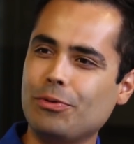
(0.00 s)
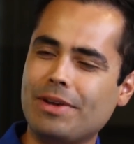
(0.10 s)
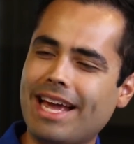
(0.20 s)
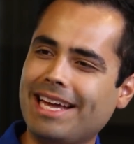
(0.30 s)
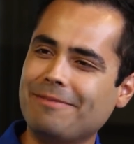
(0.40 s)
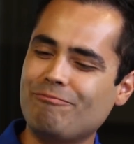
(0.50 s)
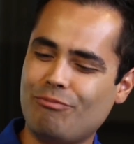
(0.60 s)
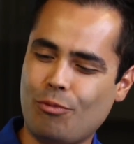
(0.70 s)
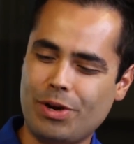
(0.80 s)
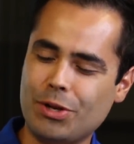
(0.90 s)
you
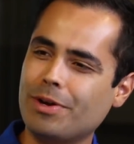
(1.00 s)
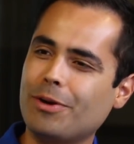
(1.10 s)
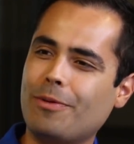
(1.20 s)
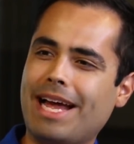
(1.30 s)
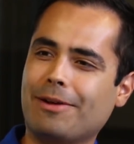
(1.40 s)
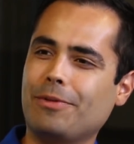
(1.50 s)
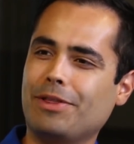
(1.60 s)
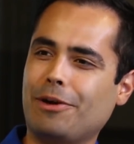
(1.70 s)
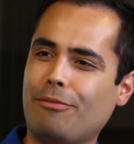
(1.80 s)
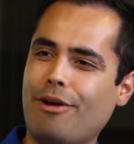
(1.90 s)
get when you interact
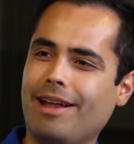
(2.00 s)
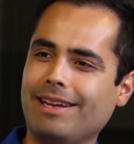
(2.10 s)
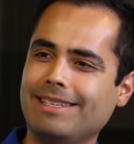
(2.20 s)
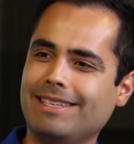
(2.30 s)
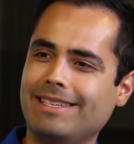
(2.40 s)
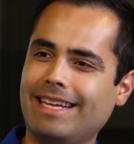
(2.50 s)
with our product.